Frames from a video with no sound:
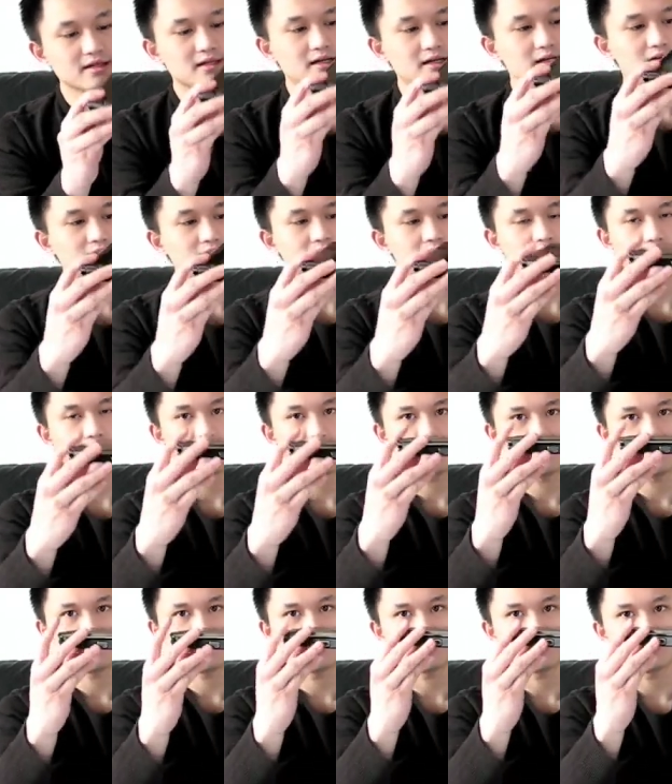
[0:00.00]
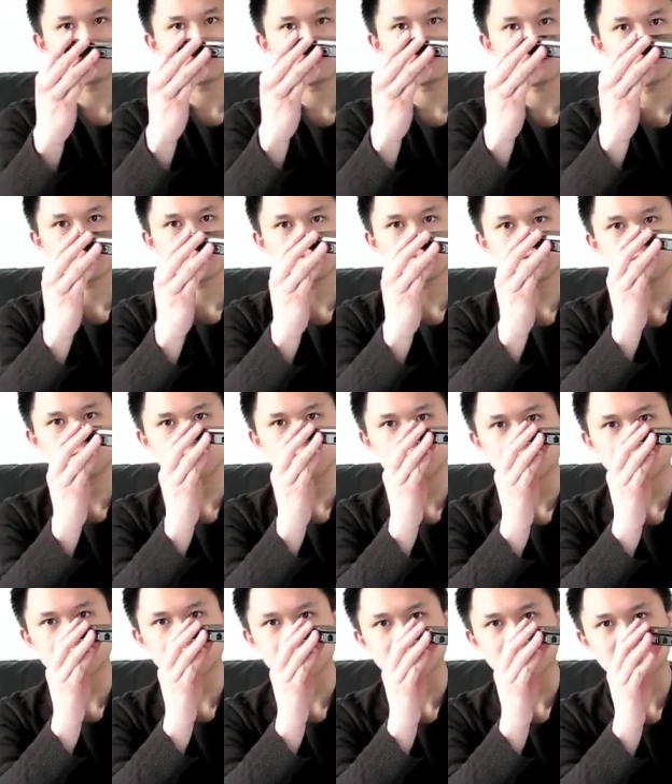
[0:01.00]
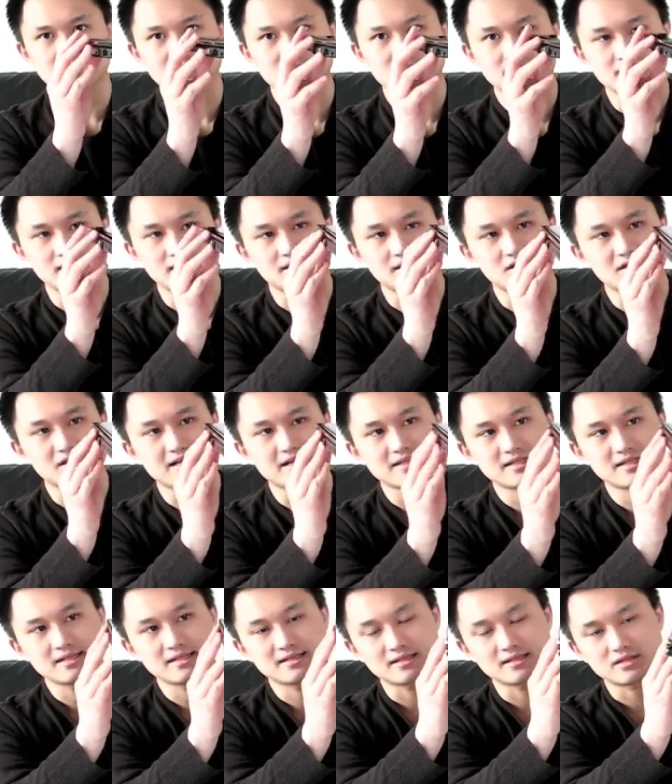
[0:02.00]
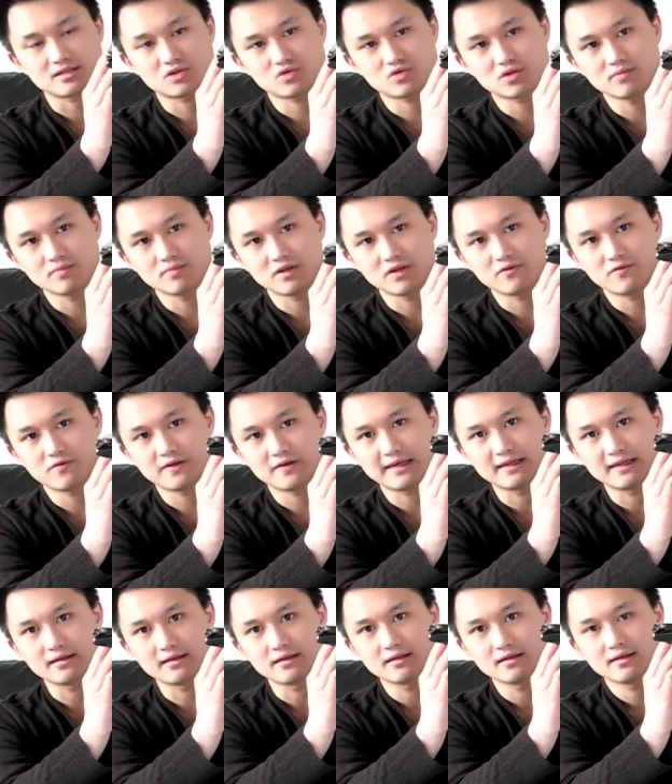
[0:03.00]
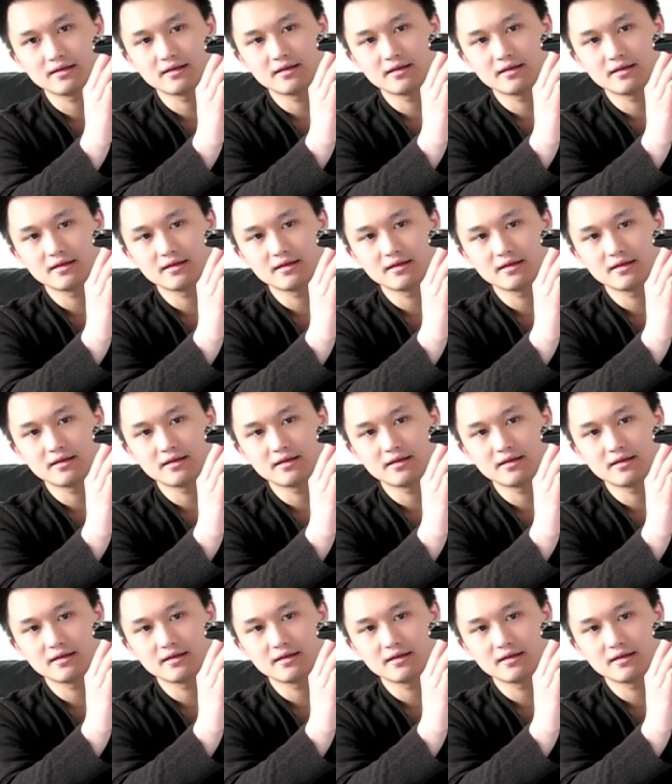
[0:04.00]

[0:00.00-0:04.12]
And if you have a look, if I just rotate this, the chassis is extremely thin.